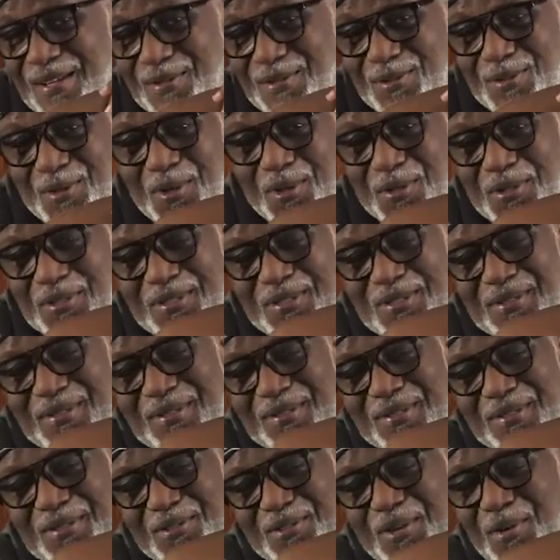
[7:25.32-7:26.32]
is road
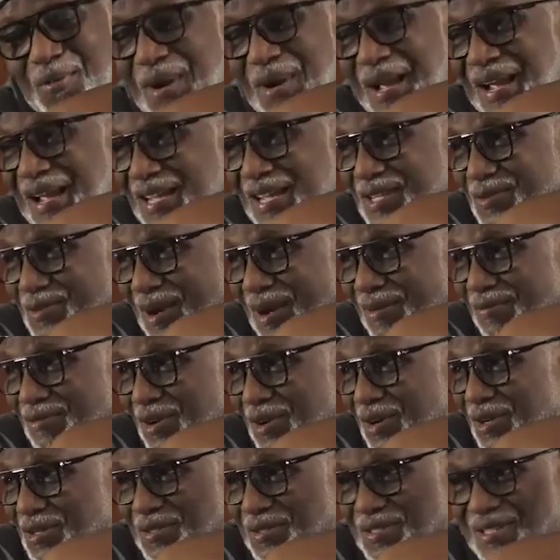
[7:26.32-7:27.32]
somewhere else," we have
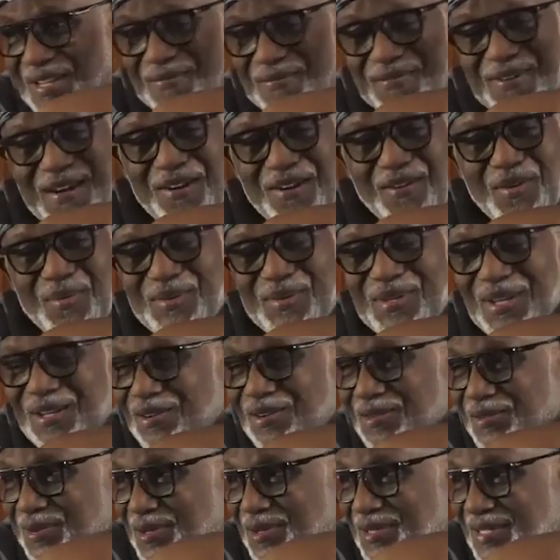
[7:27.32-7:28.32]
done several kilometers
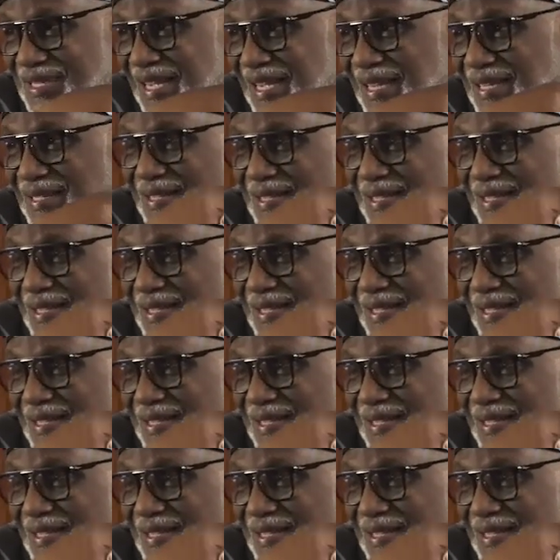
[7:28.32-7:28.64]
of road there. I